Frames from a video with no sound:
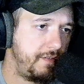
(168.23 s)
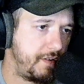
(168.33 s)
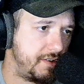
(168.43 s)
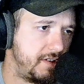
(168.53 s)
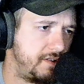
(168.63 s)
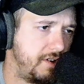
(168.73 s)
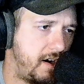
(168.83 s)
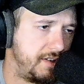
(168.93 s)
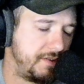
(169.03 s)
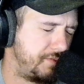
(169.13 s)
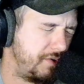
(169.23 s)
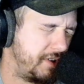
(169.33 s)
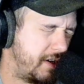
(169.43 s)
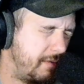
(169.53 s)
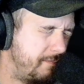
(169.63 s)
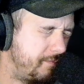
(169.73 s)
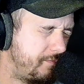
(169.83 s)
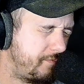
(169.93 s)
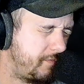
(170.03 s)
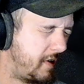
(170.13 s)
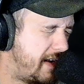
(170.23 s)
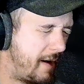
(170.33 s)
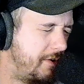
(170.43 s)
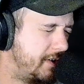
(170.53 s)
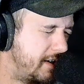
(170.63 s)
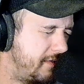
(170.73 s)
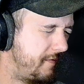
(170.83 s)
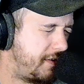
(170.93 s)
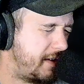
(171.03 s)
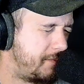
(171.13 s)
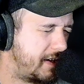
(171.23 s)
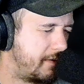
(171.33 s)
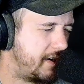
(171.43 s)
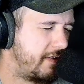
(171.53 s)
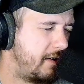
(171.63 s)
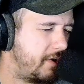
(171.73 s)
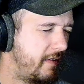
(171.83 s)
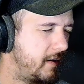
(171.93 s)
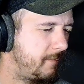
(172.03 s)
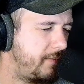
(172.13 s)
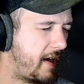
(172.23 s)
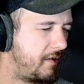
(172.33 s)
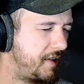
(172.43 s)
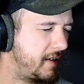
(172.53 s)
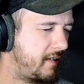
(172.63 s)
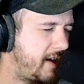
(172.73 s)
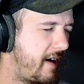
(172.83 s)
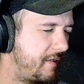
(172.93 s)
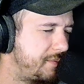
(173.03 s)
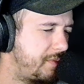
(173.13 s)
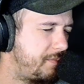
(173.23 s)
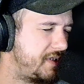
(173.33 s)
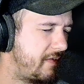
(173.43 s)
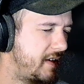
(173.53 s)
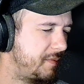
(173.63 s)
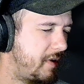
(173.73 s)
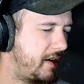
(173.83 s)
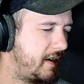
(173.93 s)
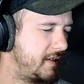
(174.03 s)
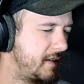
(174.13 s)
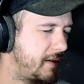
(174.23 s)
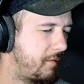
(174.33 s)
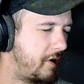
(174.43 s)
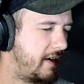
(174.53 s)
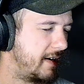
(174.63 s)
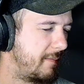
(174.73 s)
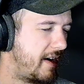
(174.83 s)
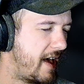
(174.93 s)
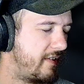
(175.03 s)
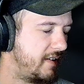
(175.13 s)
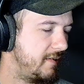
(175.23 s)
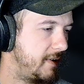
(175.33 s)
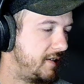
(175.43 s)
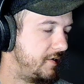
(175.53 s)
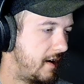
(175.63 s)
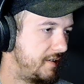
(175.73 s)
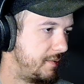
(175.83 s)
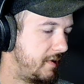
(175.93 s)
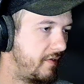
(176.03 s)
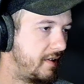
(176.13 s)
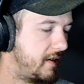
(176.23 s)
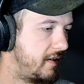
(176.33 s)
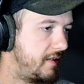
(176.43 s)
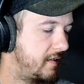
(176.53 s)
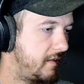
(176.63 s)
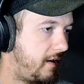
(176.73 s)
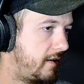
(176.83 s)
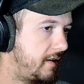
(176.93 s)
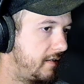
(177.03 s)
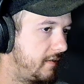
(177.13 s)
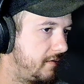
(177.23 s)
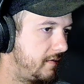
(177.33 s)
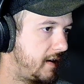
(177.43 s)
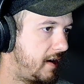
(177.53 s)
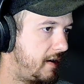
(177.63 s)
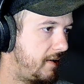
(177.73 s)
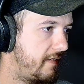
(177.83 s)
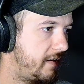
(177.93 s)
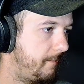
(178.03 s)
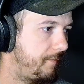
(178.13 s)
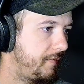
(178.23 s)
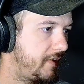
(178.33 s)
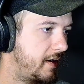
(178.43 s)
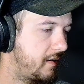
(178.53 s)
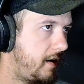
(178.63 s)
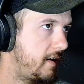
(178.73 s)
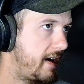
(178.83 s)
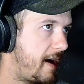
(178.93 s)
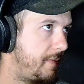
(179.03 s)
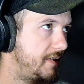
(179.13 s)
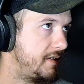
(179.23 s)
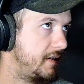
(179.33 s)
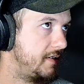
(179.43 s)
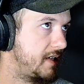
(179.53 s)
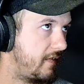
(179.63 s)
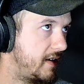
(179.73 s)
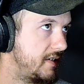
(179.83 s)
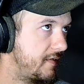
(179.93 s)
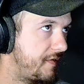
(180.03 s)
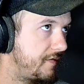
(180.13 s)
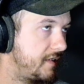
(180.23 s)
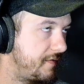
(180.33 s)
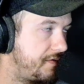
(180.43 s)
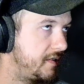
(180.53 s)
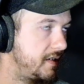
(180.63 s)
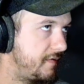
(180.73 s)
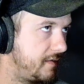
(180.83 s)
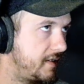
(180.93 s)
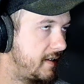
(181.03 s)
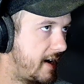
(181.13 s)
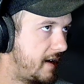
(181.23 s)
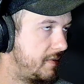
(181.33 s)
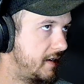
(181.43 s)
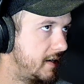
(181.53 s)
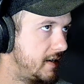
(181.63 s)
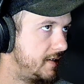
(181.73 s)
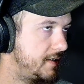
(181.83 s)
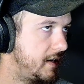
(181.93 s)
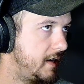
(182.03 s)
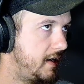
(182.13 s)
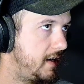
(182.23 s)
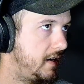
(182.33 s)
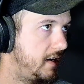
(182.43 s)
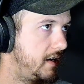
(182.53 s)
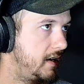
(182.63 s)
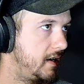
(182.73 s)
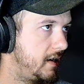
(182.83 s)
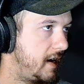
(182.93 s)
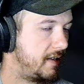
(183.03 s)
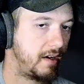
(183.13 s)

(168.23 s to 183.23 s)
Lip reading: for jars is really good, or not really good for them to get rid of it or whatever. I don't think the average 7 days player is like worrying about having too many jars or whatever. The clutter, whatever. The clutter happens in 7 days to die because. And